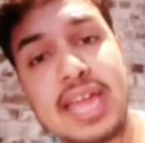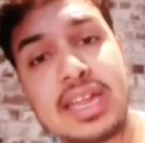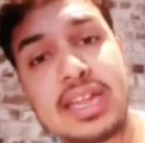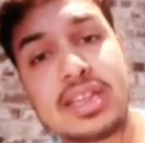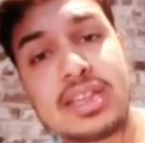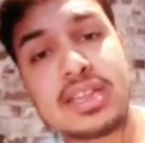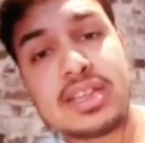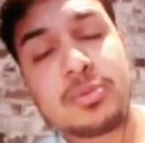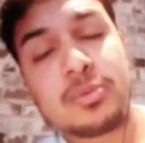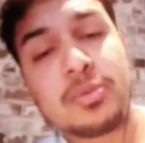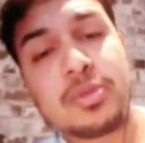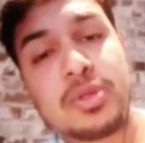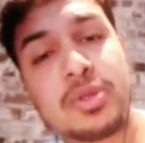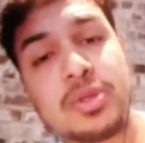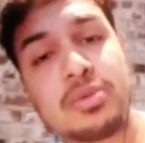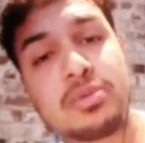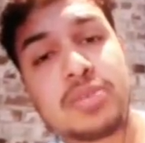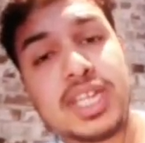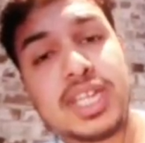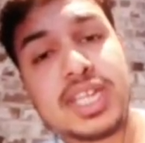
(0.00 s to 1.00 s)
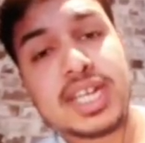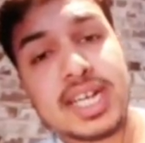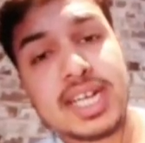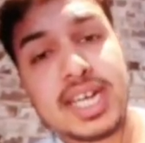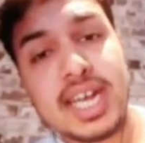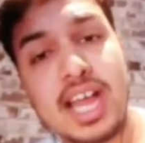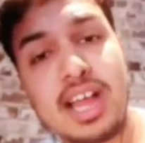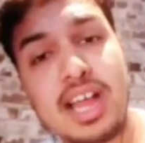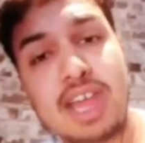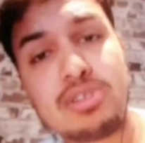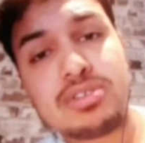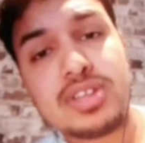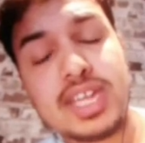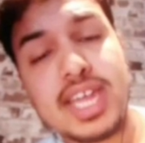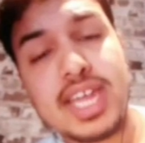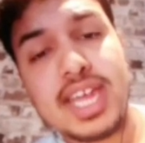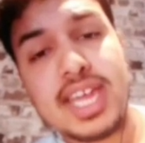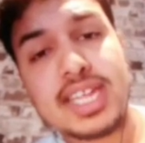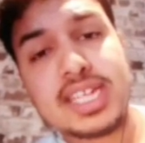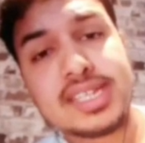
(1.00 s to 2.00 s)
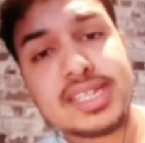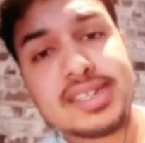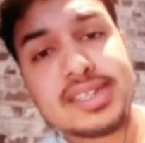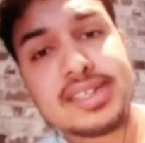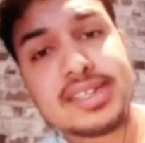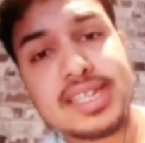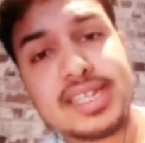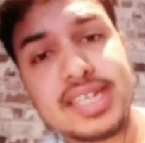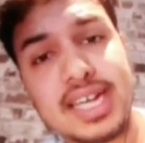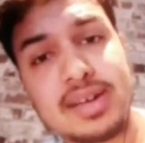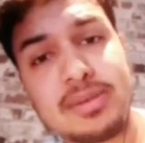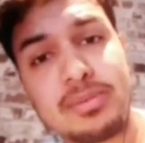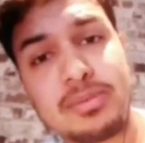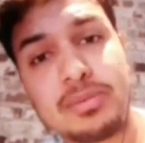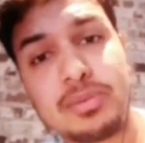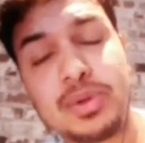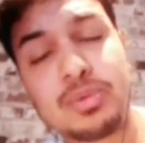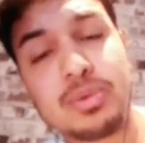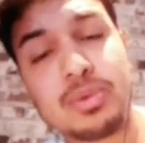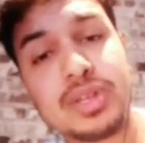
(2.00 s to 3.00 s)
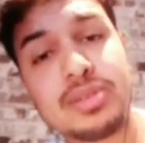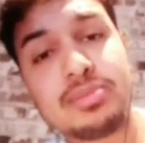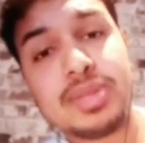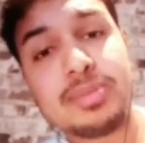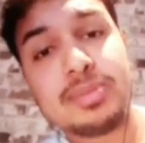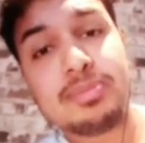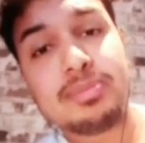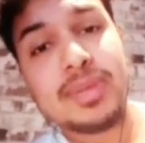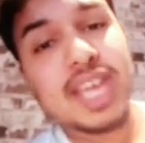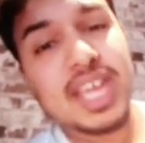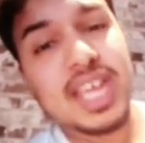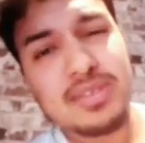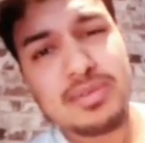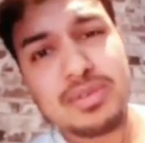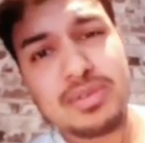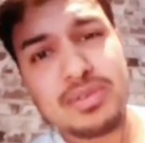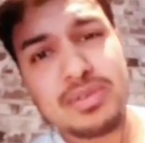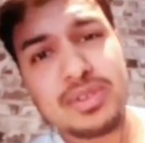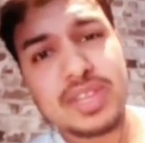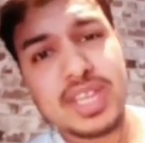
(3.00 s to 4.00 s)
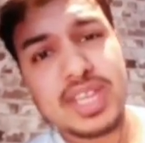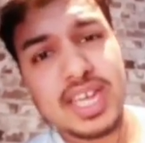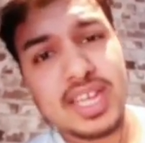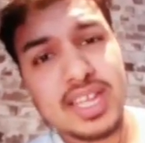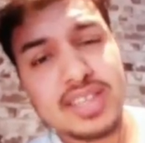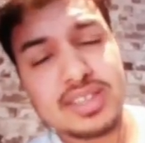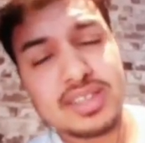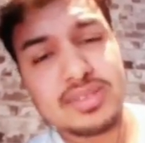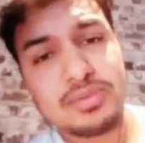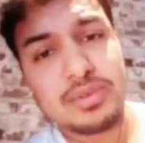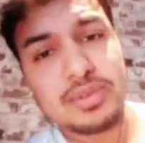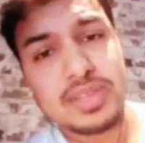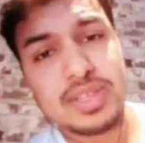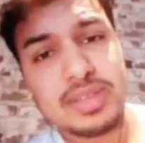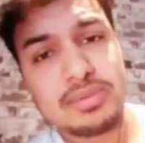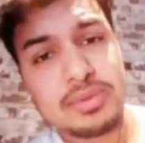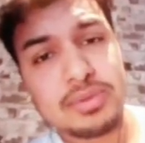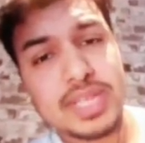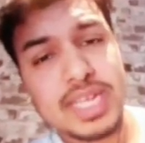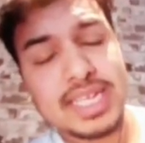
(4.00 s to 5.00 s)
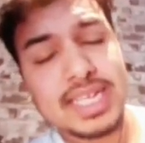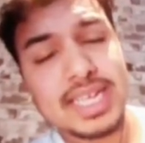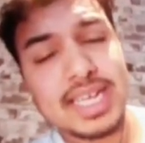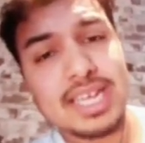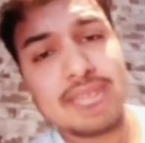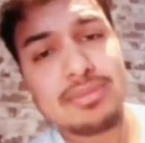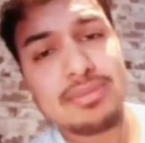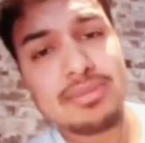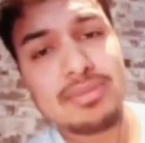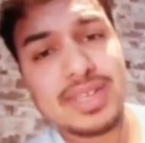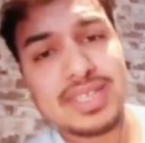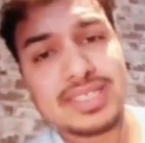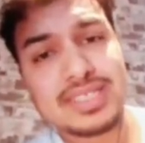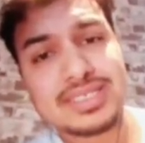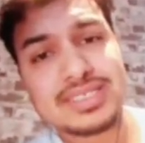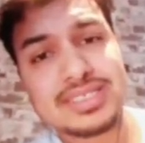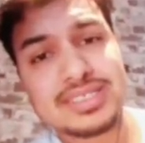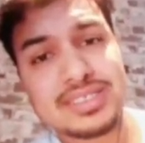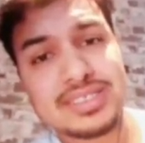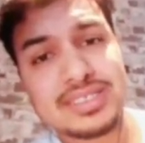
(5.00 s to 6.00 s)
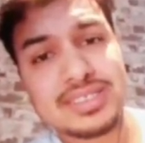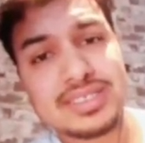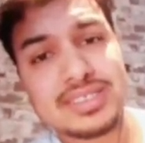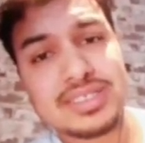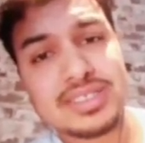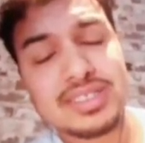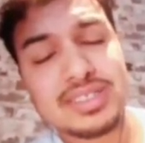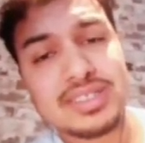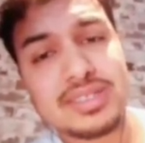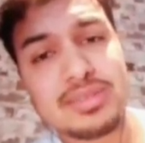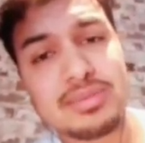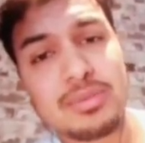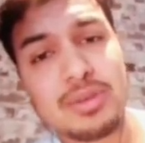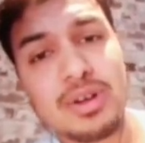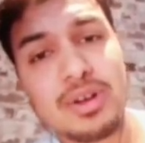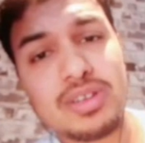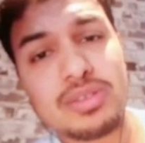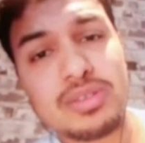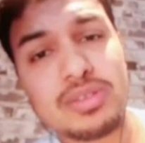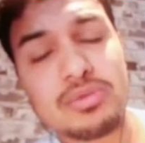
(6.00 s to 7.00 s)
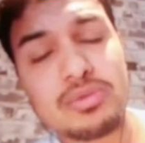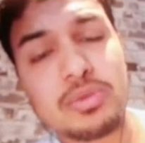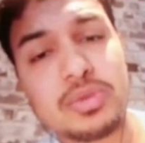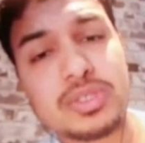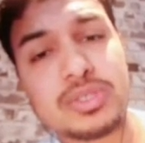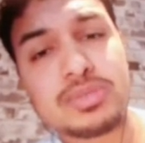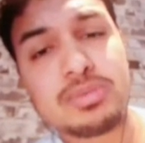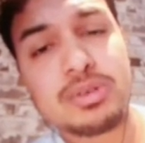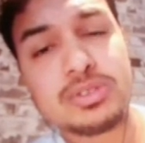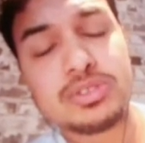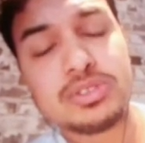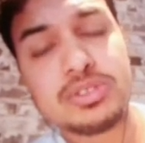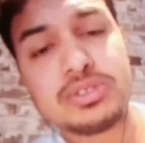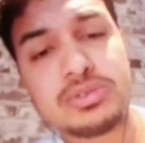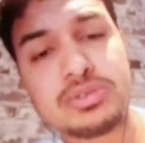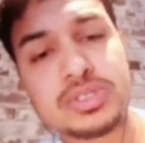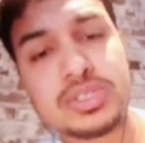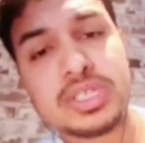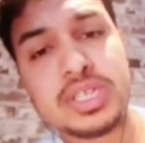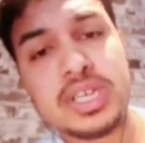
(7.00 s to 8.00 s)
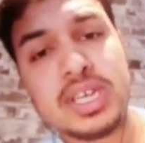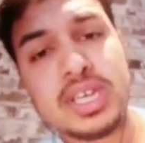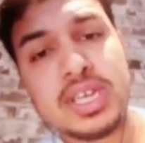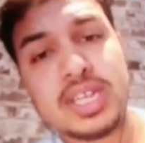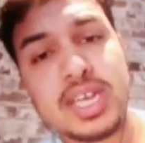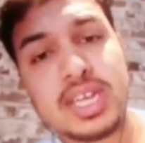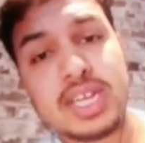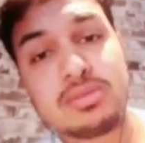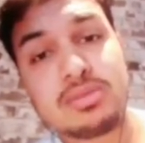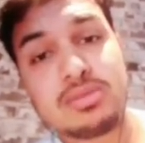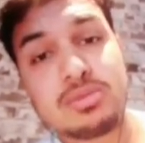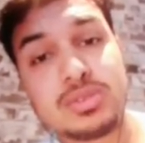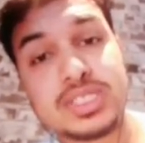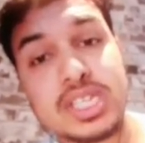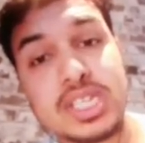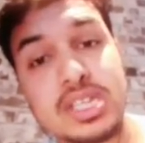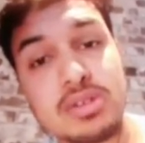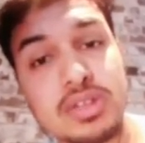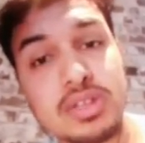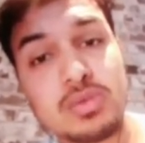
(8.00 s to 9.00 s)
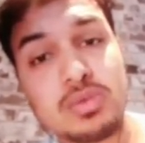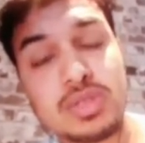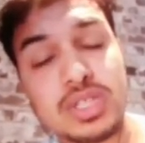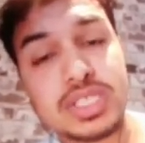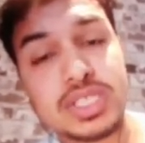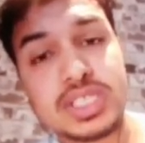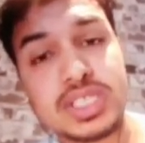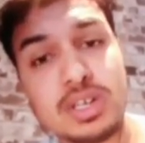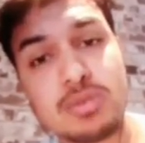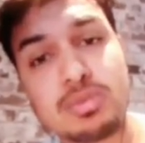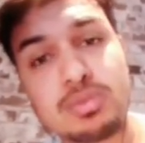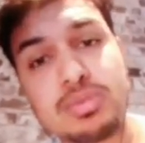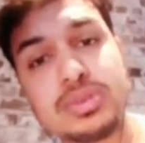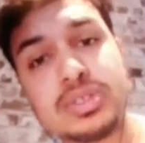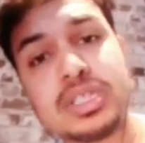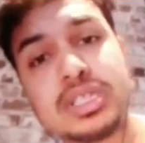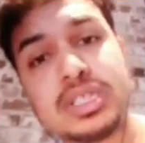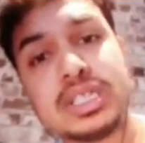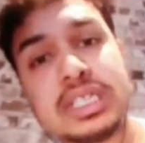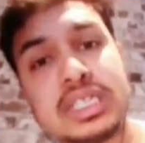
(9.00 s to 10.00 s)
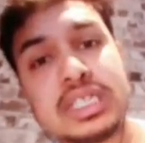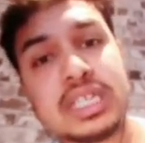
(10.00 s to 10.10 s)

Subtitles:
And we were in a crowd, and yeah, we weren't prepared for that game, as the marker that we were supposed to use and was zeroed in with the scope